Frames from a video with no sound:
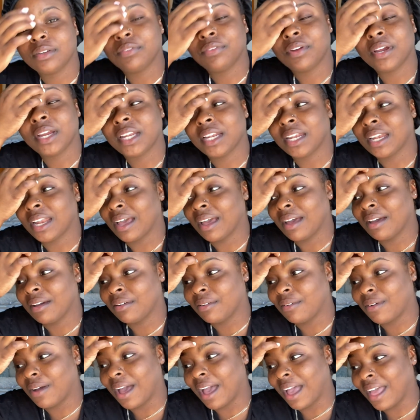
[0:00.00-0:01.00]
Right
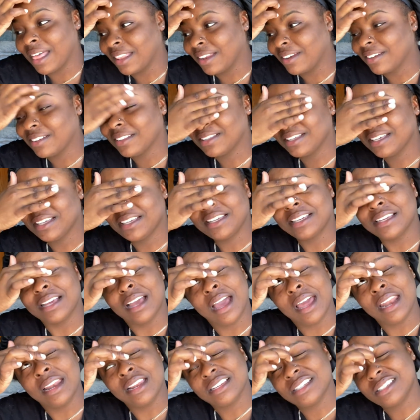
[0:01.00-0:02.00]
now, I literally,
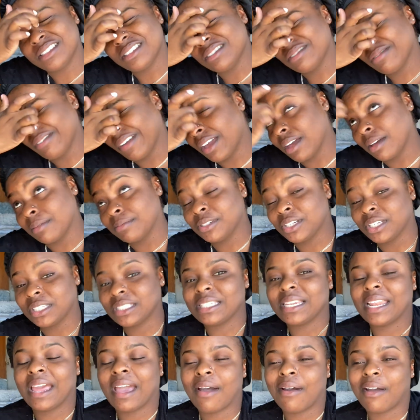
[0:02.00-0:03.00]
I didn't wake up
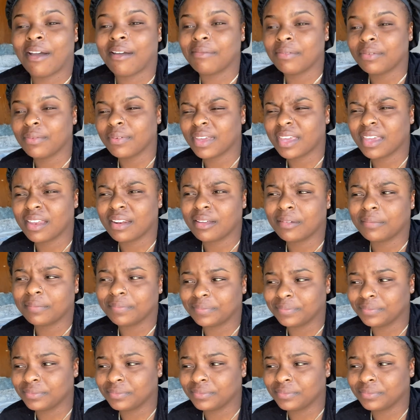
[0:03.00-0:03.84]
just now. I've been waking up